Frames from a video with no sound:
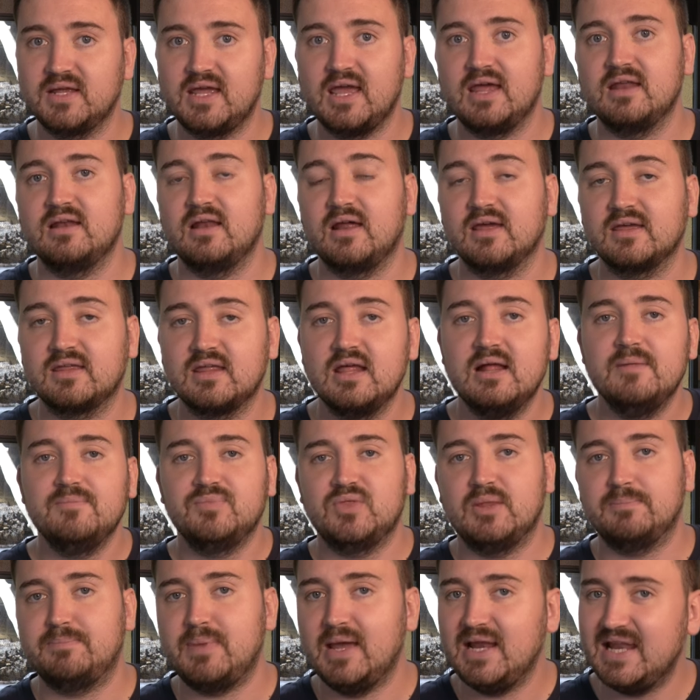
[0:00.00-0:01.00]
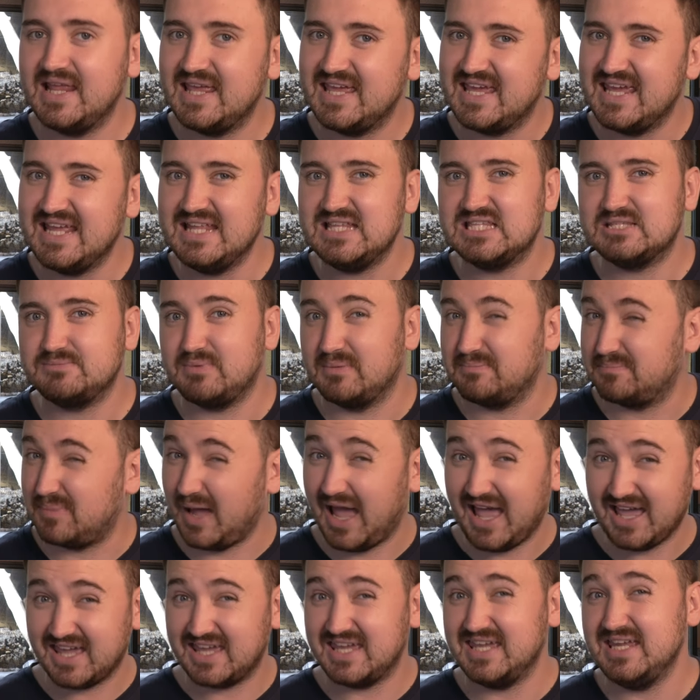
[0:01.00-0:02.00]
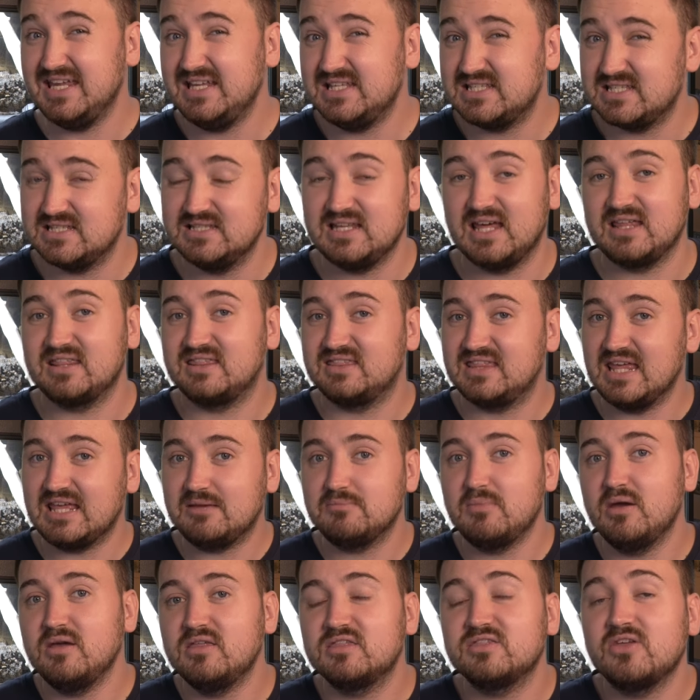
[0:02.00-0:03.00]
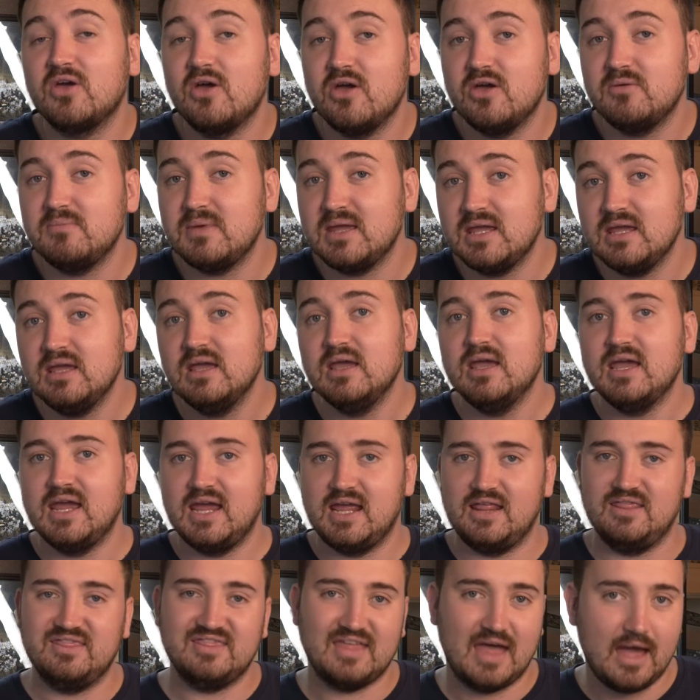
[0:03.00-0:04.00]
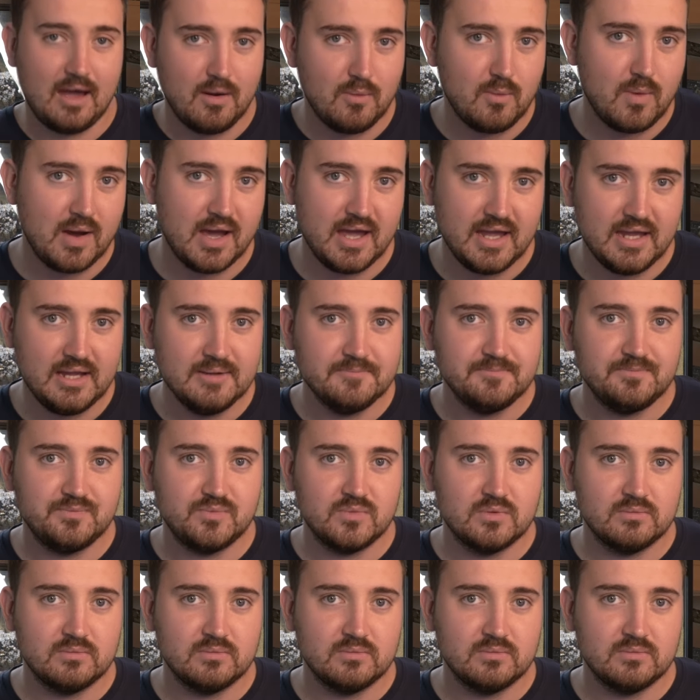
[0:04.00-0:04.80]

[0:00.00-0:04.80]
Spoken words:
and get like the belly heat but back heat and that thigmothermy in that way.